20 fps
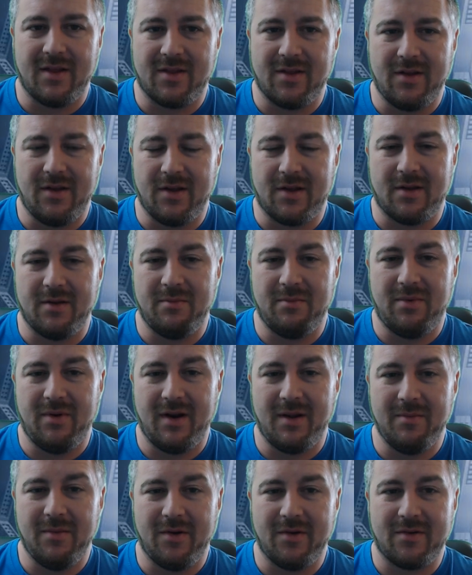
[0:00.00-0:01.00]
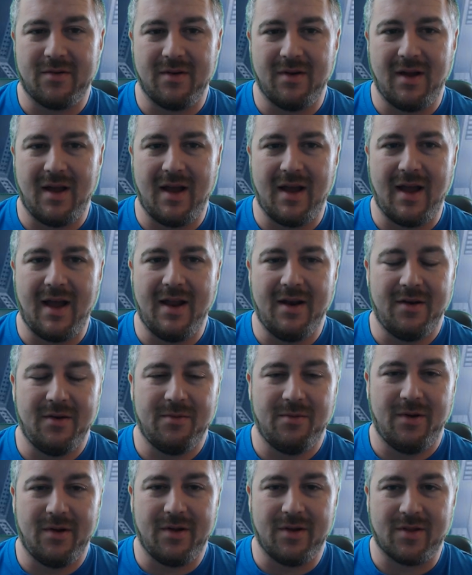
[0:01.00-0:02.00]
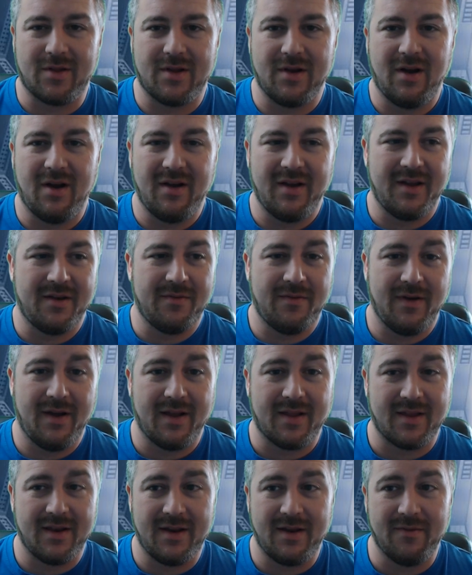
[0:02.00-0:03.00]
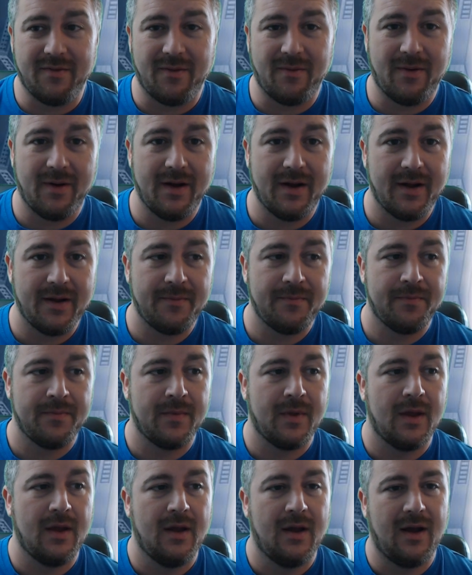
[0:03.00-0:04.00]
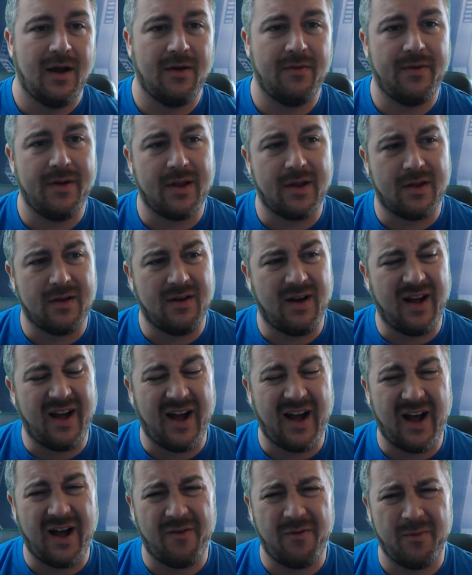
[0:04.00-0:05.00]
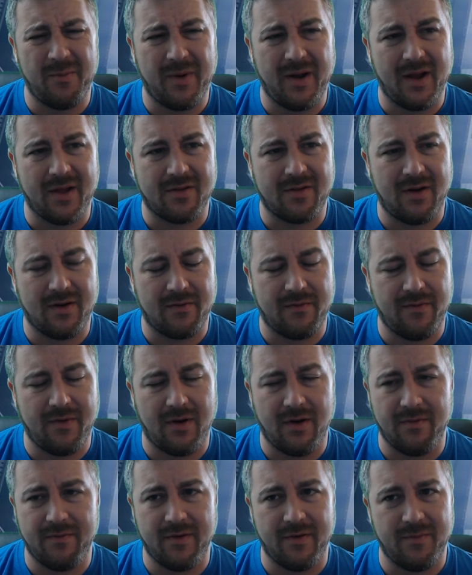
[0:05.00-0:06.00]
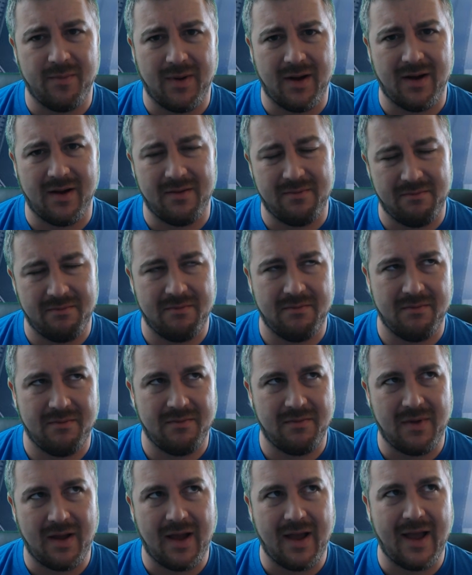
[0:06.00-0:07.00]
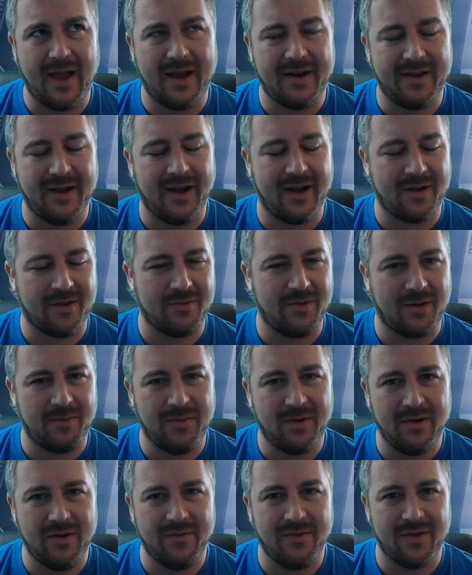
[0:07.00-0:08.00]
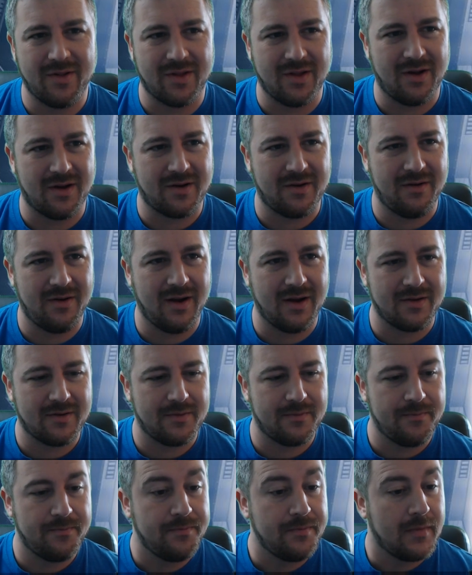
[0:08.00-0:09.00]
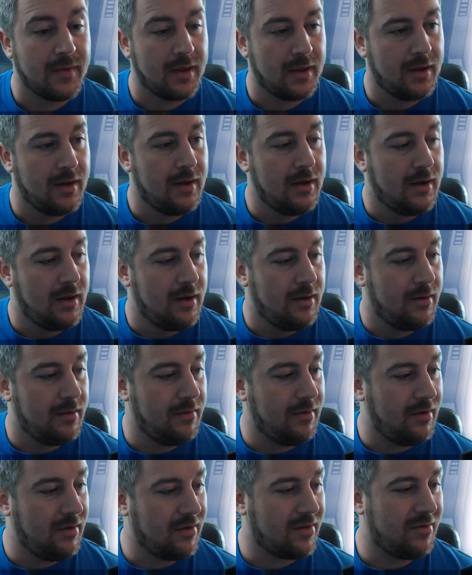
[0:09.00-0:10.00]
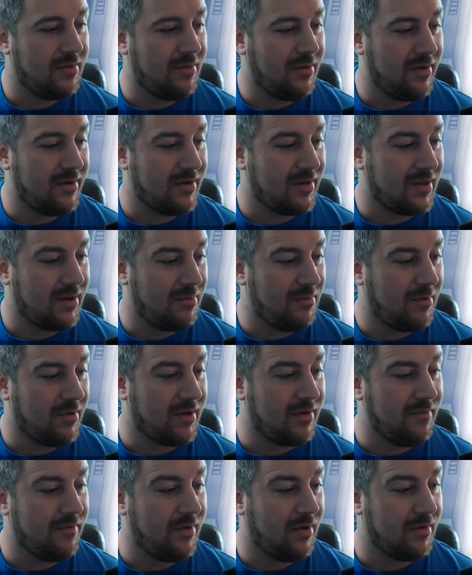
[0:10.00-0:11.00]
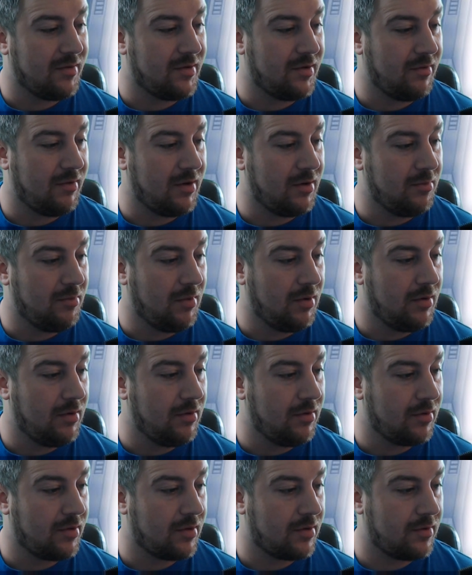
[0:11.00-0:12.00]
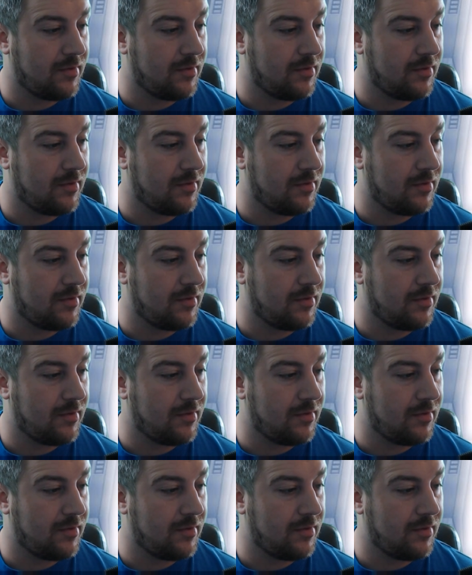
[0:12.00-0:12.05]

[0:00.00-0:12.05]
you can pretty much end where you started facing the other way. I think you're at half a base length off if my head X-wing maneuvers are correct. But those are the ones I'm looking forward to doing the most.